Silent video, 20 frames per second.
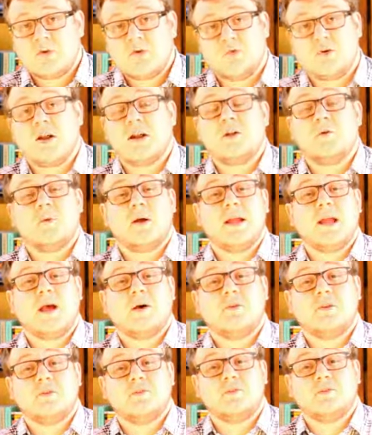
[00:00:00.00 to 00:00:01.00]
ran away
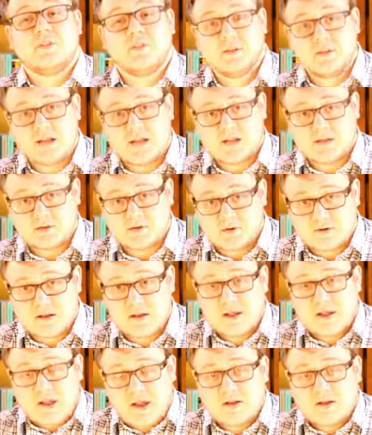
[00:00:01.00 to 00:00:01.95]
out into the desert